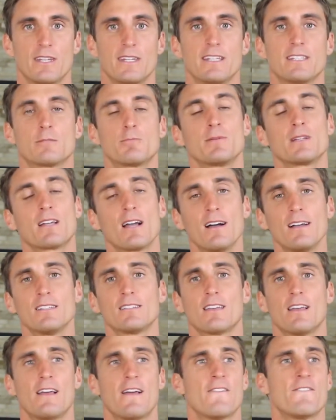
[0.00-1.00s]
and it's
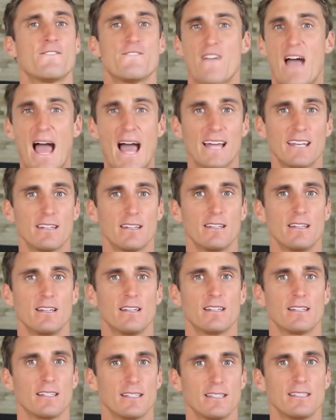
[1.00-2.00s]
because fat
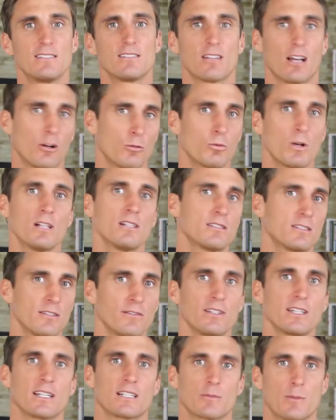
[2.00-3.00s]
is a
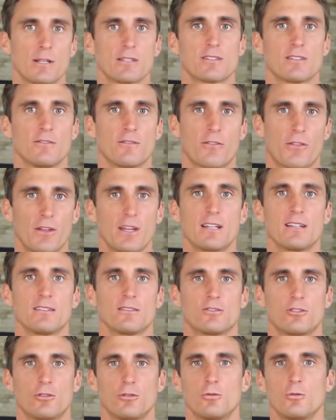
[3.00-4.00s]
relatively expensive
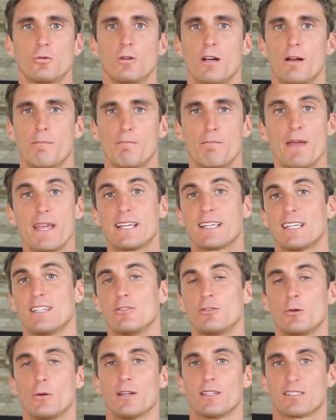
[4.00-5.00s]
thing to make
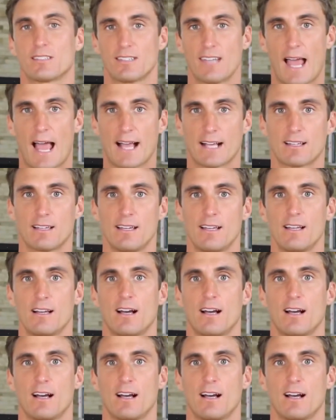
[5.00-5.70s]
into a snack.